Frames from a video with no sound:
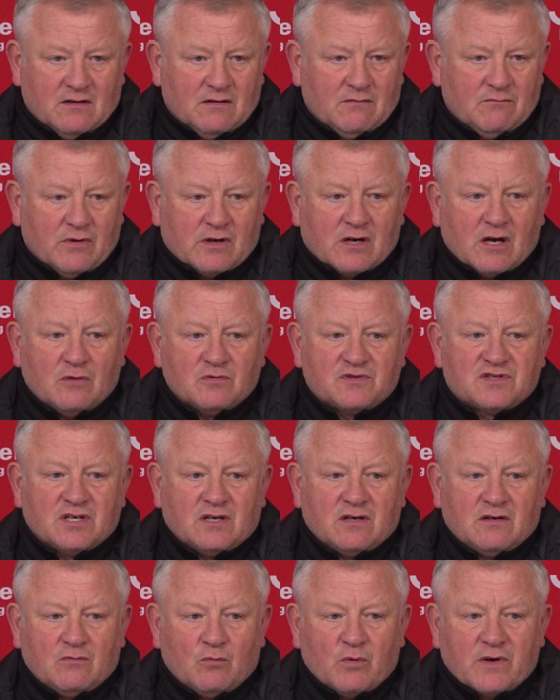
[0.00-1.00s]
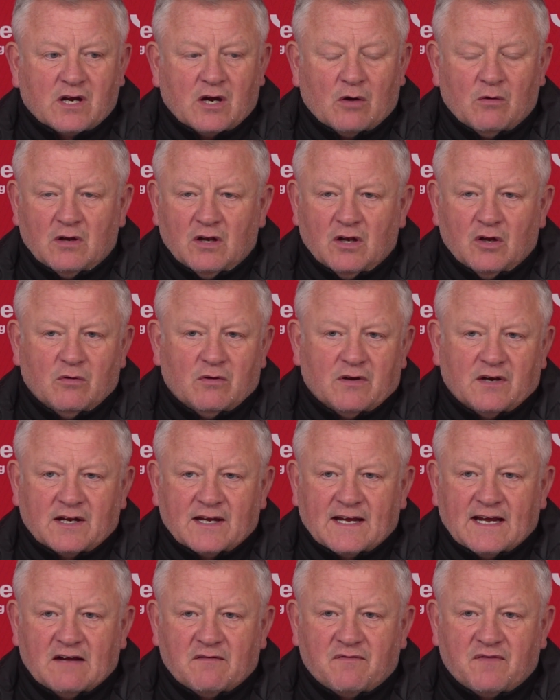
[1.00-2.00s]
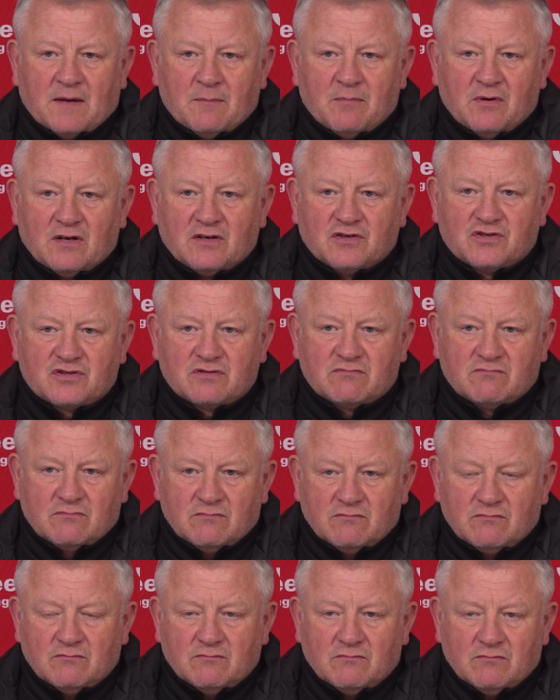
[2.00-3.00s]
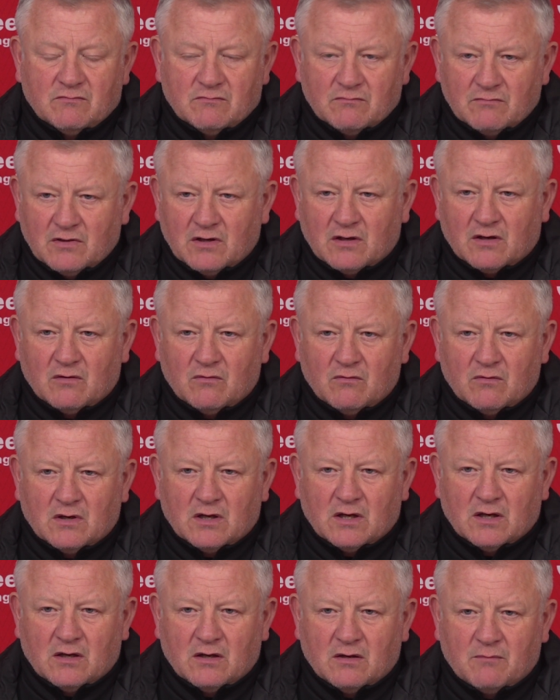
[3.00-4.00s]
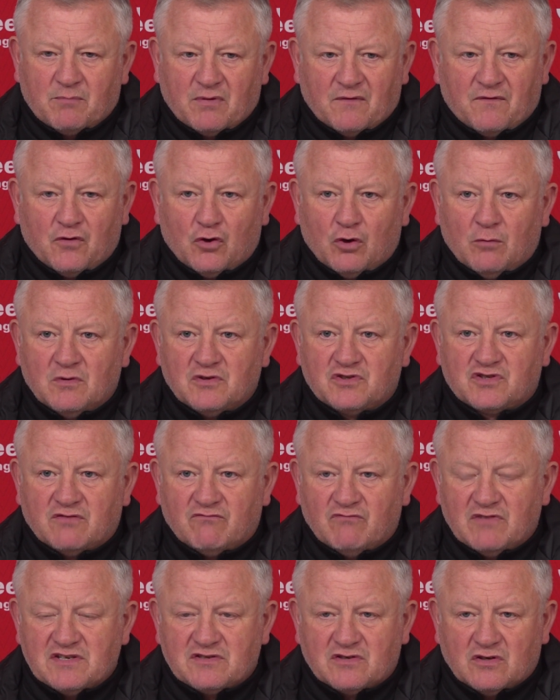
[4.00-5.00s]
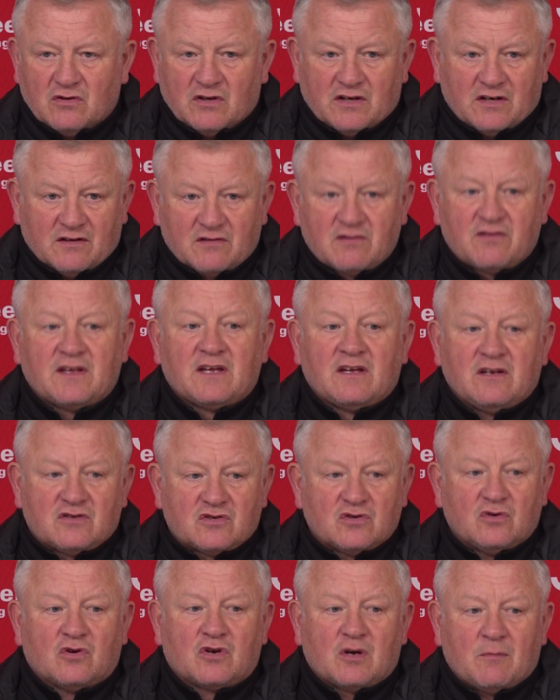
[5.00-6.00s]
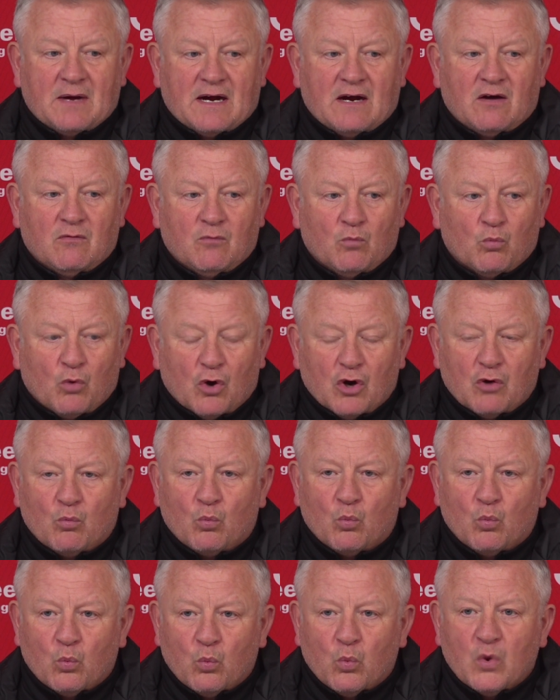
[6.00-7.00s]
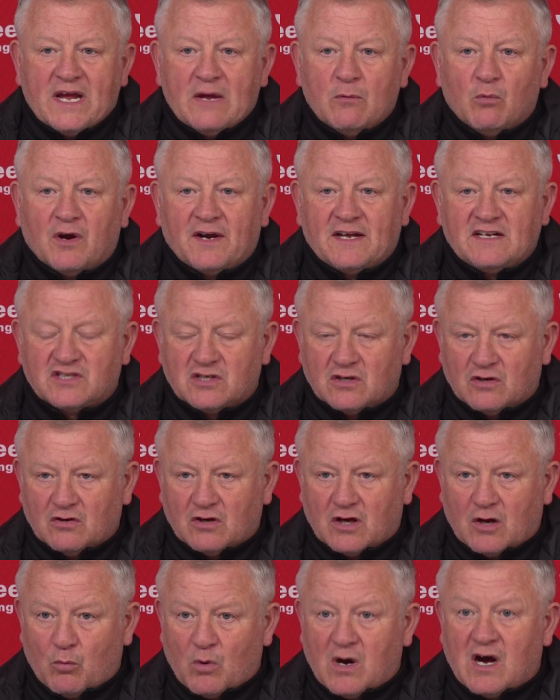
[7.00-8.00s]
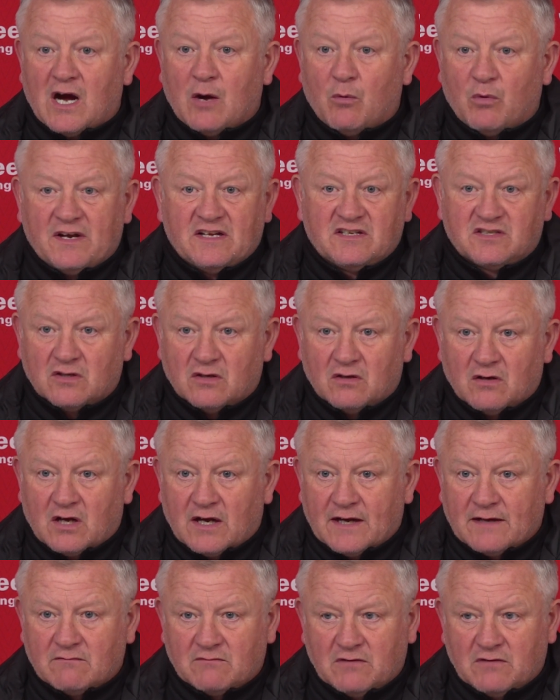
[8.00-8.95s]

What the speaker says: We go to Luton and get a fabulous, you know, performance and result. And I think you talk about what we want it to look like, what I want it to look like.